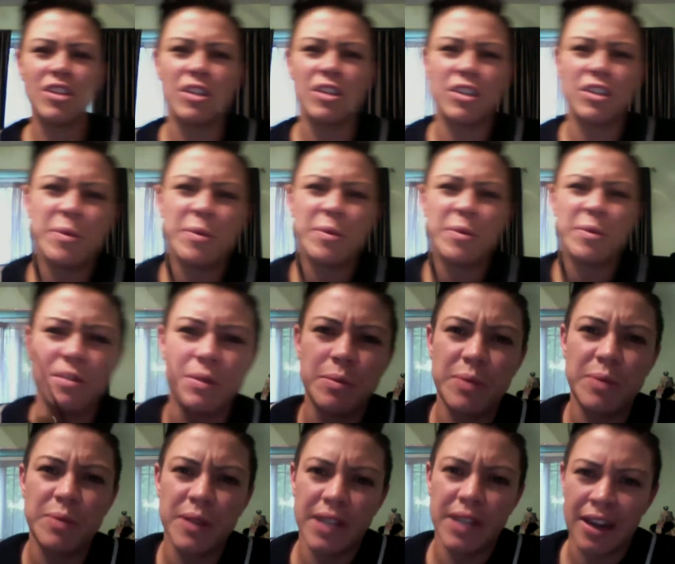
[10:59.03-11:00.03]
supposed to be
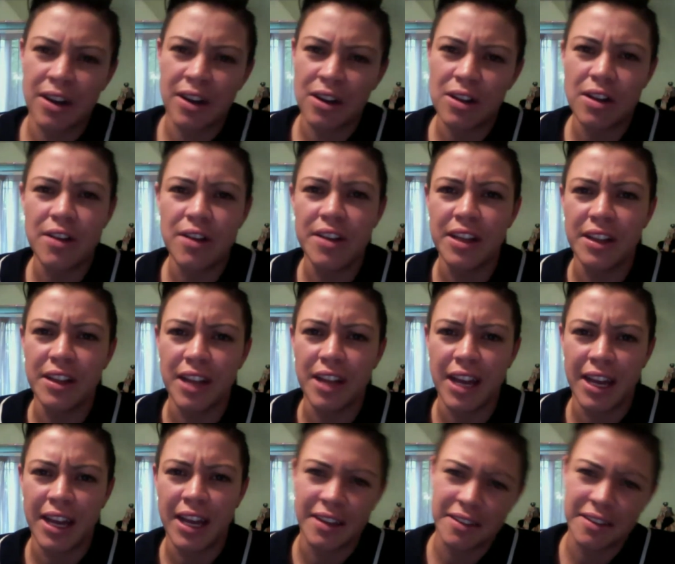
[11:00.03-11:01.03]
putting out a clothing
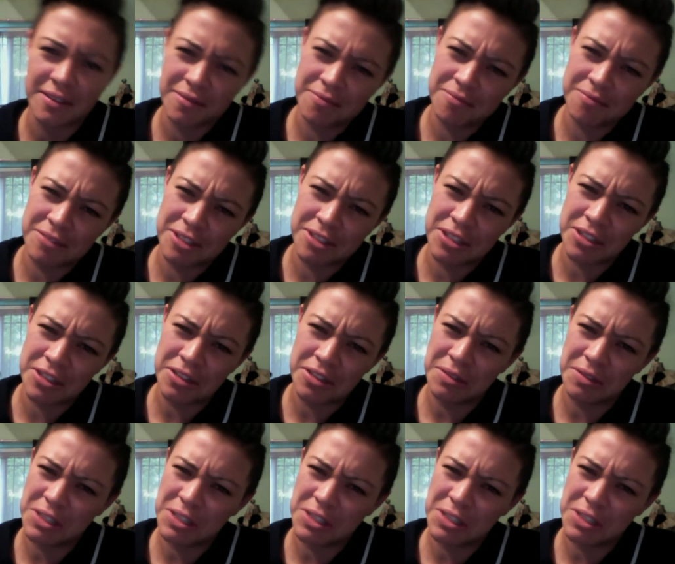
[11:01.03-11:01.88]
line soon, which